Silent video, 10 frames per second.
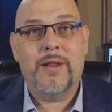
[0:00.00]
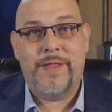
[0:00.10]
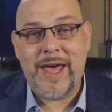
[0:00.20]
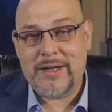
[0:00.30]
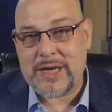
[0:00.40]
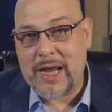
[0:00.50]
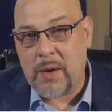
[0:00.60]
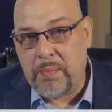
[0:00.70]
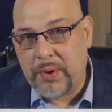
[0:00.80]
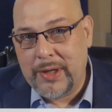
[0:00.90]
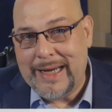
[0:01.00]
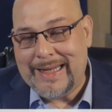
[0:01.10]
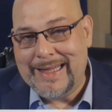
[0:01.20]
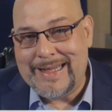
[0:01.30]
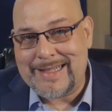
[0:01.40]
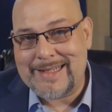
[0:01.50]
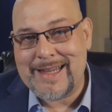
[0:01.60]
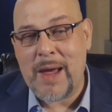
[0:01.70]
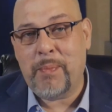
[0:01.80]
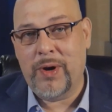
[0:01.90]
That is a completely
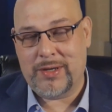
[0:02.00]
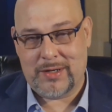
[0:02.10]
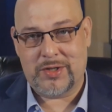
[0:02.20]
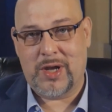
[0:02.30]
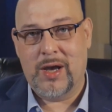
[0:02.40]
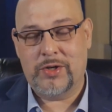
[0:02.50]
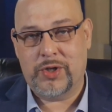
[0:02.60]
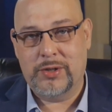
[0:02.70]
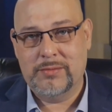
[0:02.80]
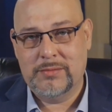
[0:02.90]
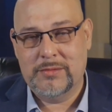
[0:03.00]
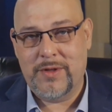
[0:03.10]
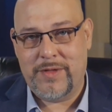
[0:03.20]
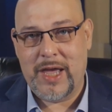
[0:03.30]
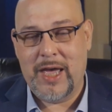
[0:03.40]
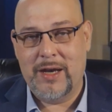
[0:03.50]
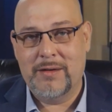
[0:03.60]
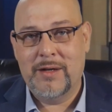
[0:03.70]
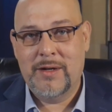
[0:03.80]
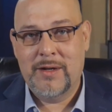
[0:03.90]
separate discussion than
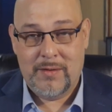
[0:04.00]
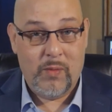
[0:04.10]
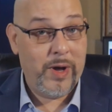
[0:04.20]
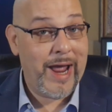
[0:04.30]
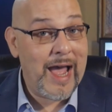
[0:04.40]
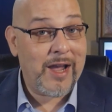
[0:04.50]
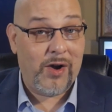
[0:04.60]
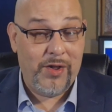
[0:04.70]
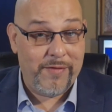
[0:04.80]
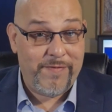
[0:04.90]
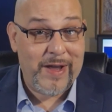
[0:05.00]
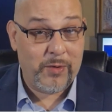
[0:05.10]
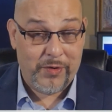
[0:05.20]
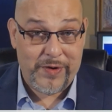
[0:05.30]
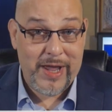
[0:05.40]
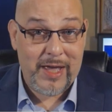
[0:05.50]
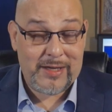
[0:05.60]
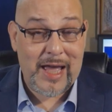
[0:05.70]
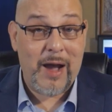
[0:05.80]
what I call the federal debt.